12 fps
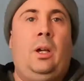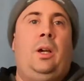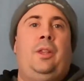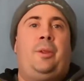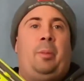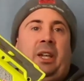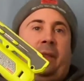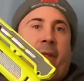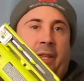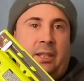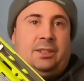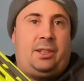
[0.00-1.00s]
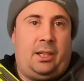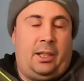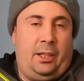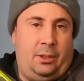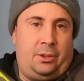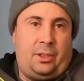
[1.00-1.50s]
The main things that I
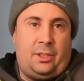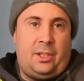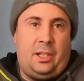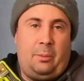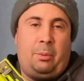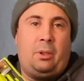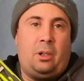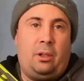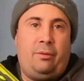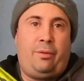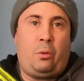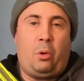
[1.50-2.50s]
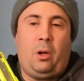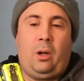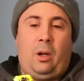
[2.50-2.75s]
use this staple gun for